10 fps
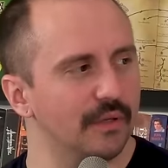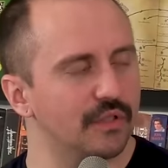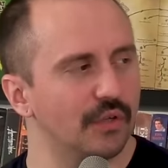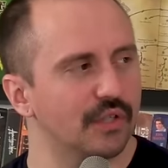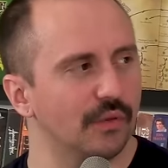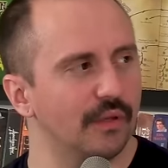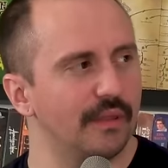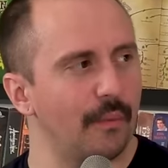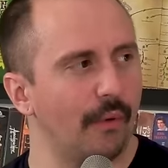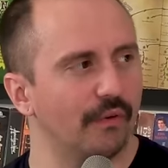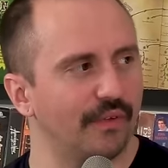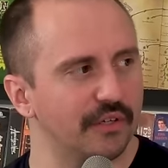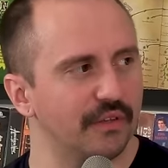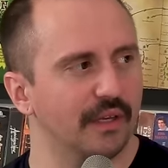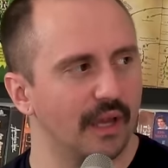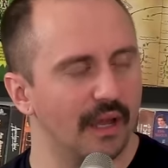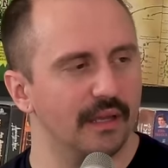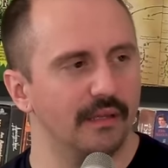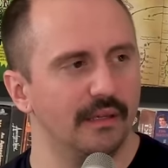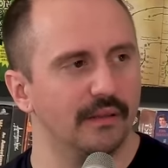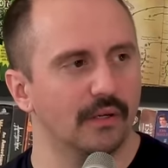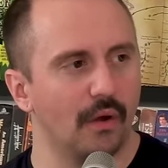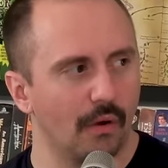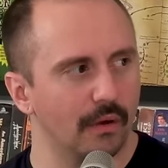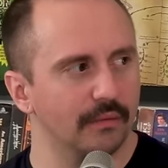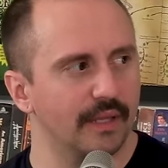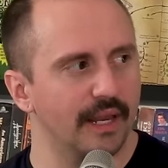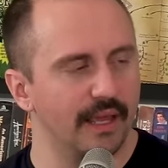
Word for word: so they want revenge on the guy in the car that